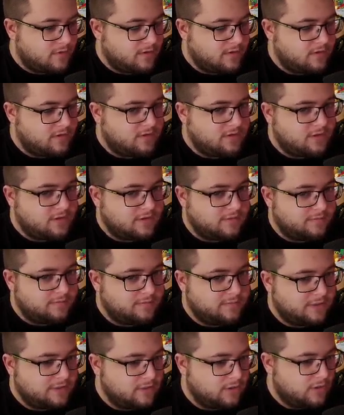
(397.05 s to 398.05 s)
Oh,
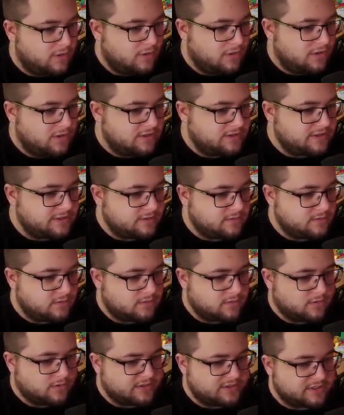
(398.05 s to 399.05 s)
me lord.
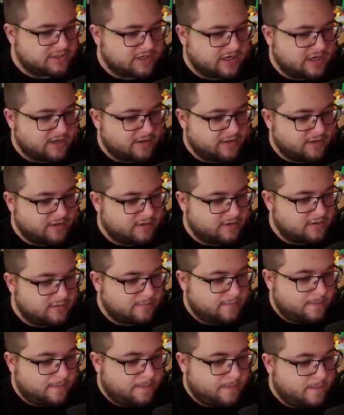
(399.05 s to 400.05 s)
Oh, there's a guy there.
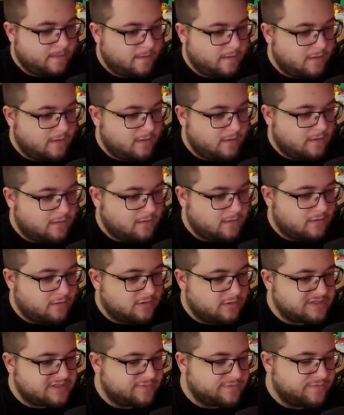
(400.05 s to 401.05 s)
Oh,
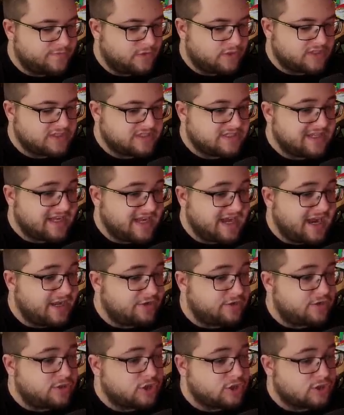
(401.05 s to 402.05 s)
it's a fucking set. I
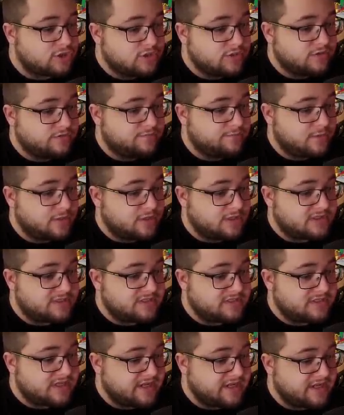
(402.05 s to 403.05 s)
had just enough bullets
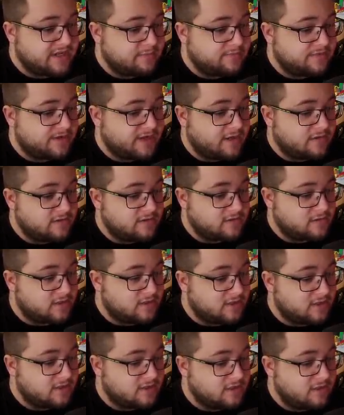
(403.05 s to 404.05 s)
to take him down as
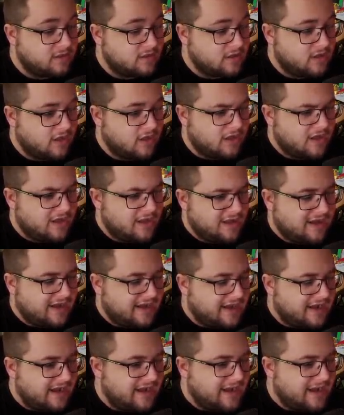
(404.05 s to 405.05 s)
well.
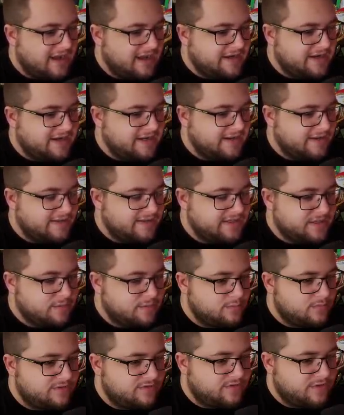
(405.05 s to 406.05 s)
I killed
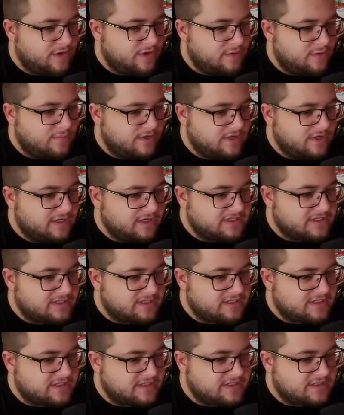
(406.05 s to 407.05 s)
him with no
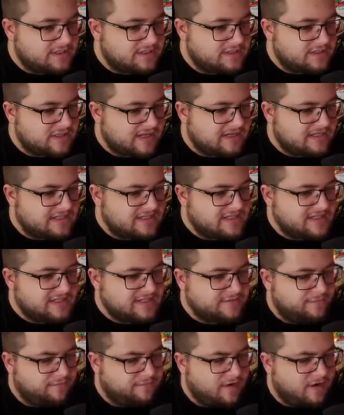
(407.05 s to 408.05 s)
bullets.
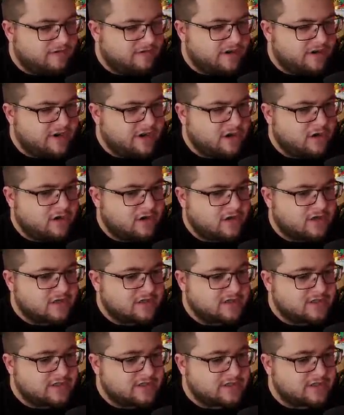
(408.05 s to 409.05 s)
That's very
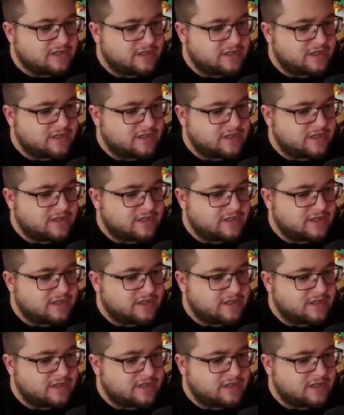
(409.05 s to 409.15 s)
odd.